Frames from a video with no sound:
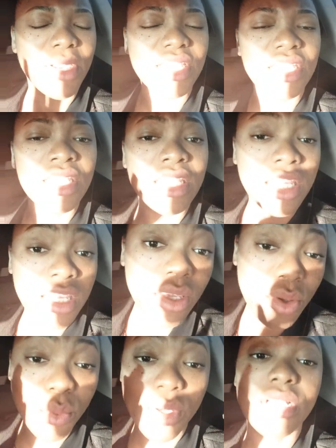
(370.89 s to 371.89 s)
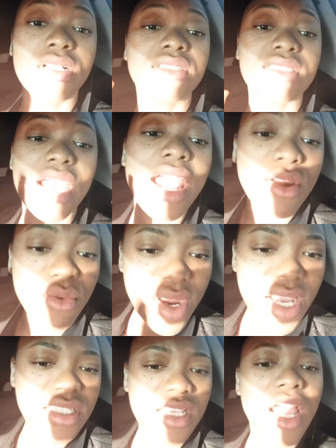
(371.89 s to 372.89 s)
and He will
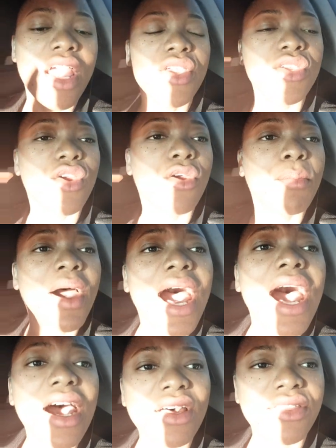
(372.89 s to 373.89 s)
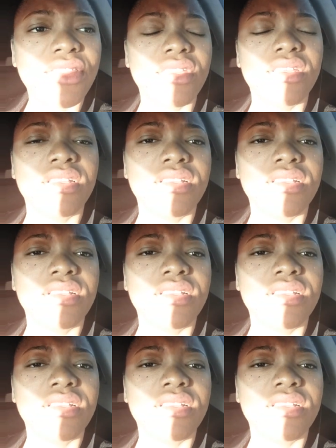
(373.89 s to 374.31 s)
direct your path.